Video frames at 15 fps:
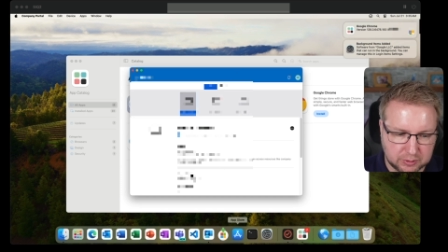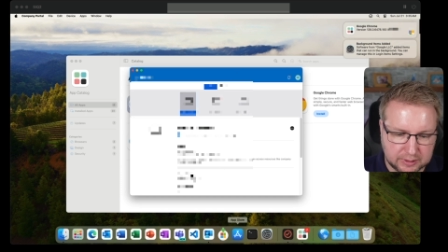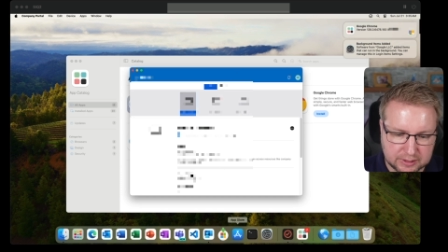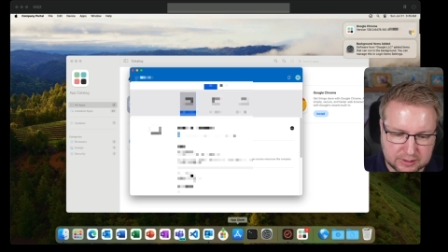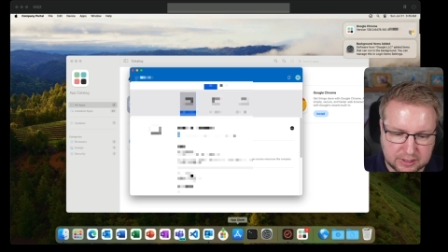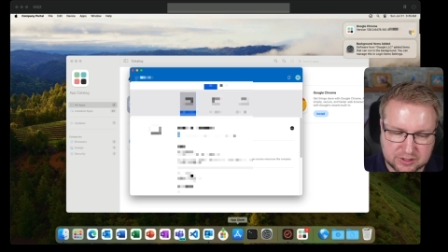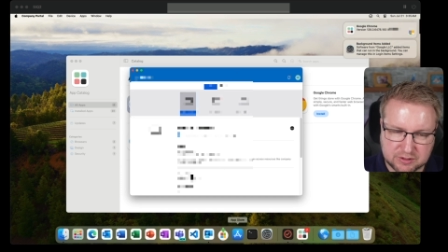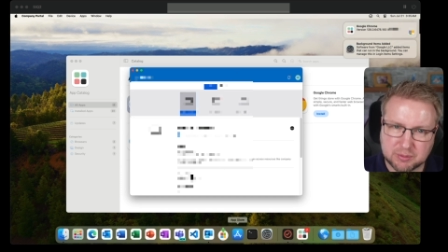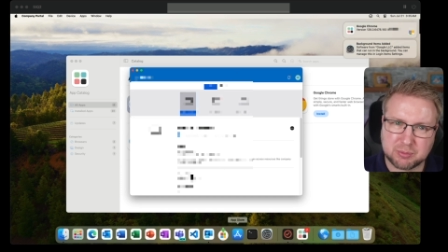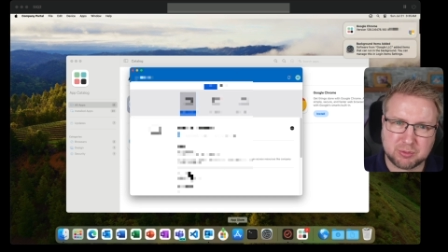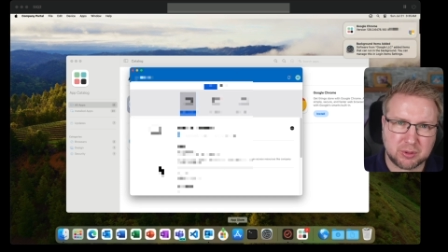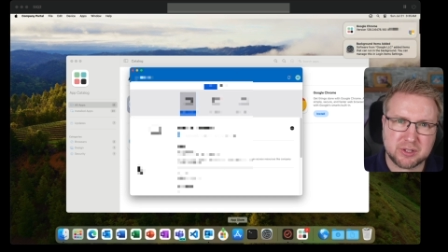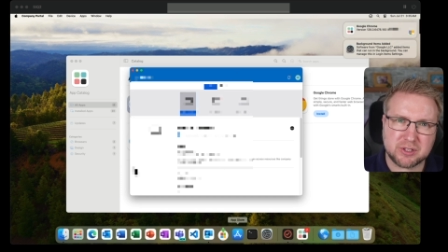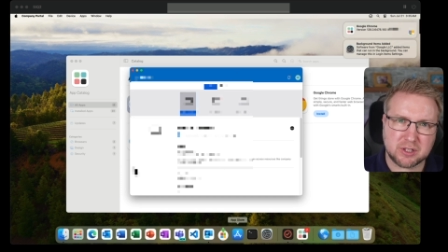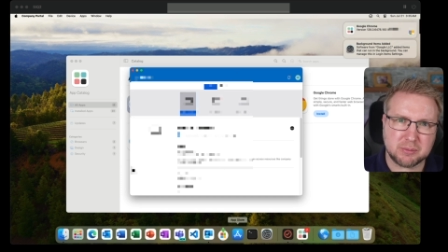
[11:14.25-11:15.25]
I should, probably
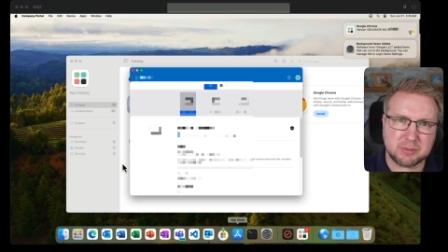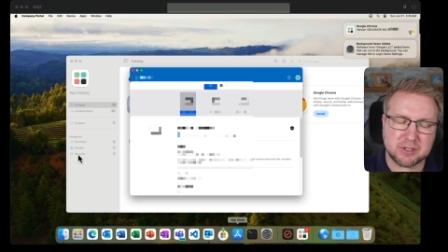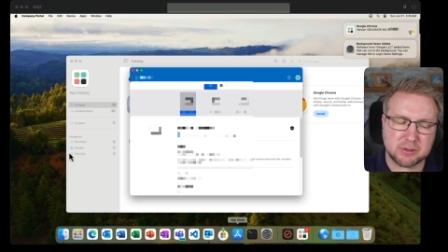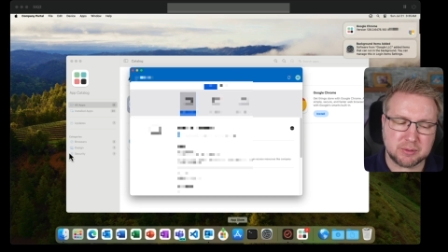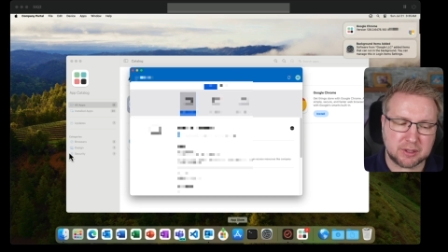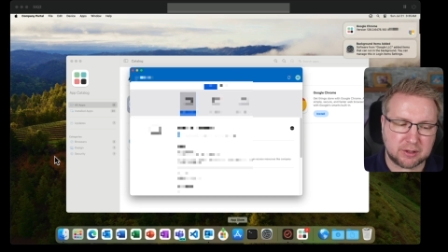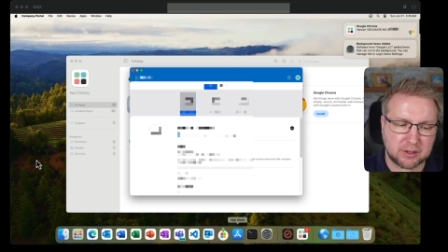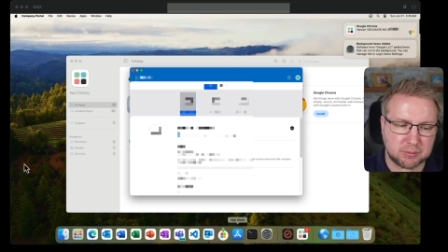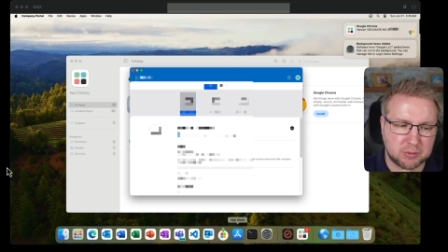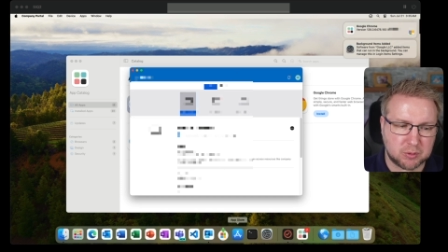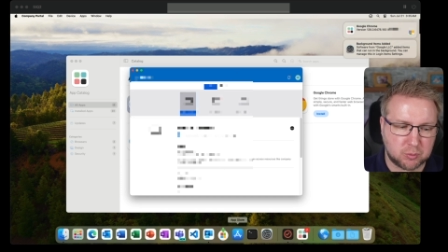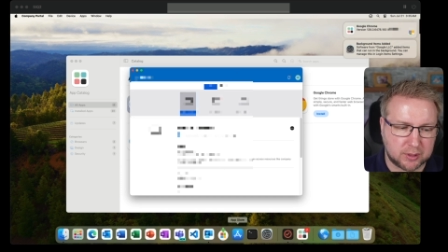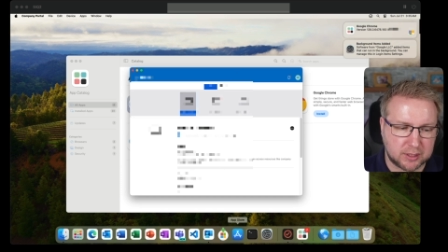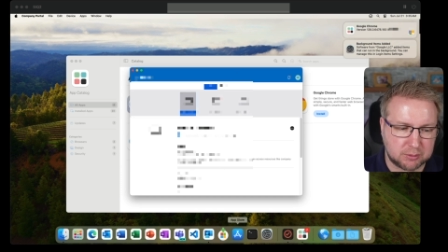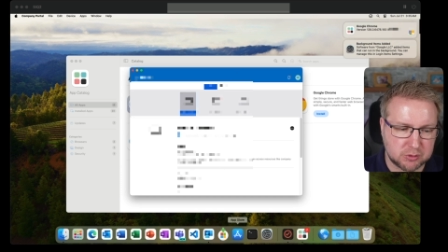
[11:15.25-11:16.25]
should have been doing another one
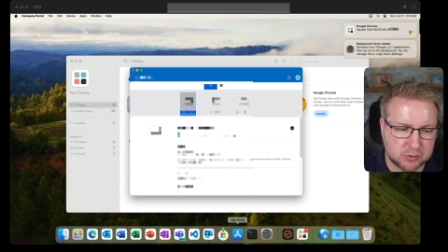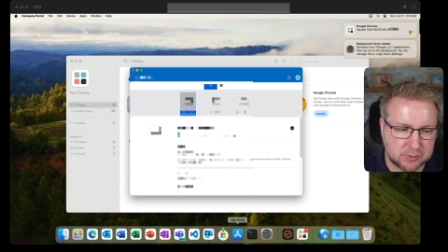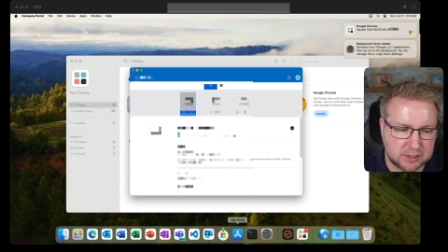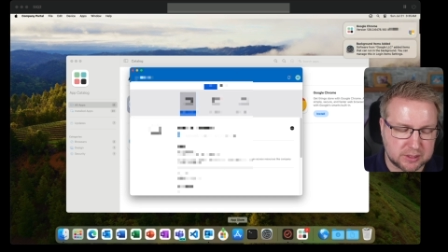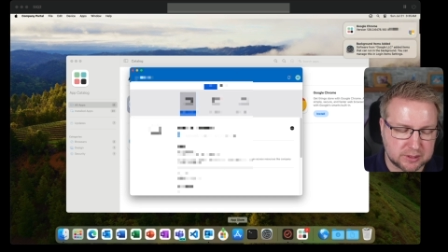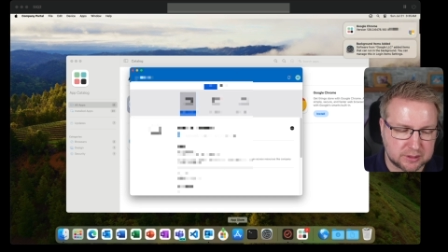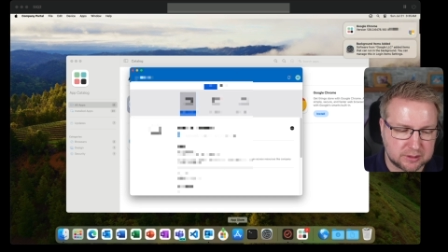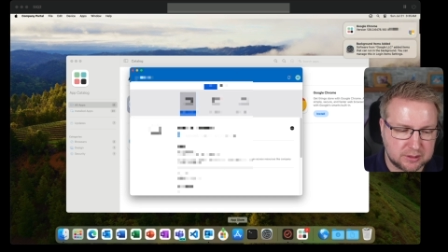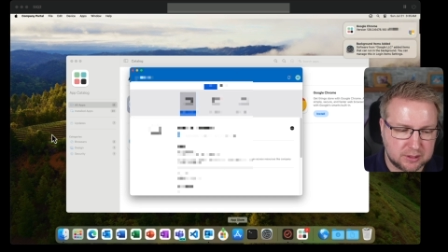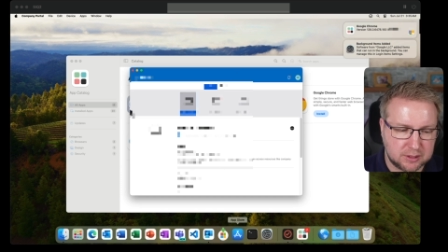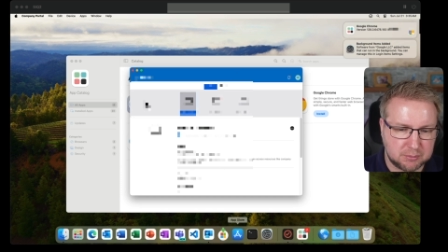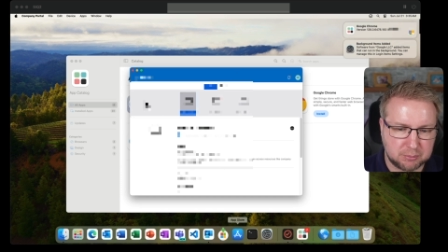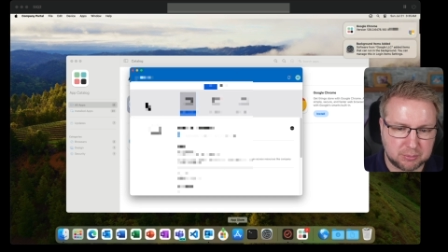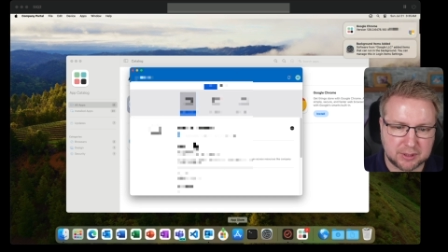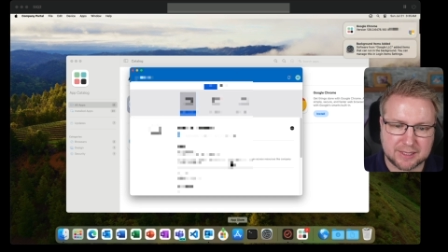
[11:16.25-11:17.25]
while I was waiting,
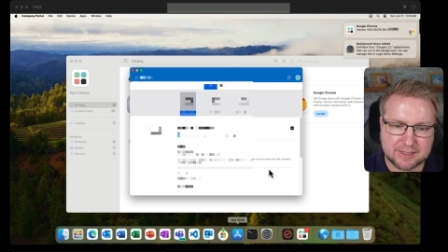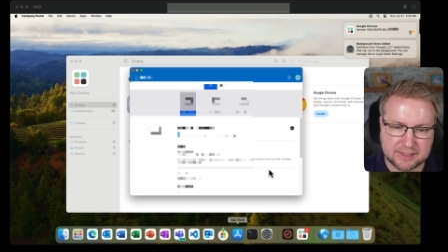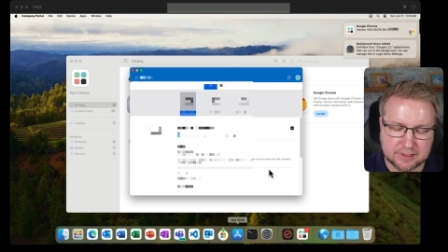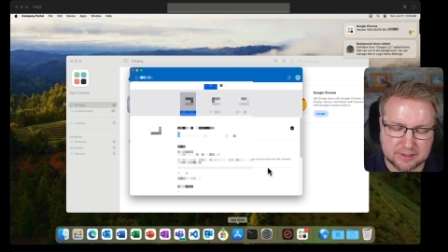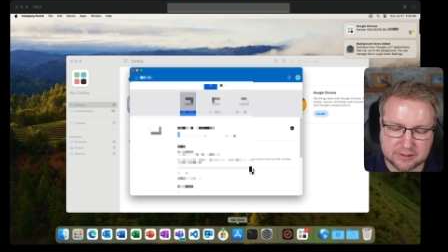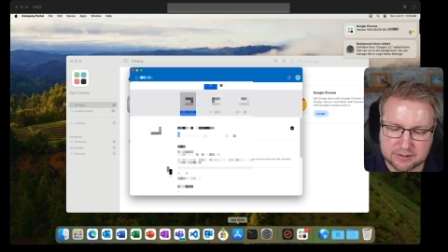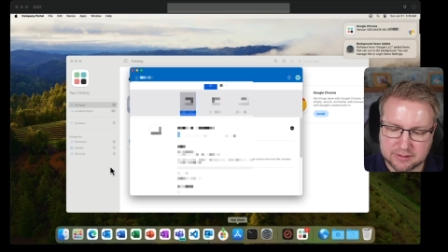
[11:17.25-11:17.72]
but I didn't.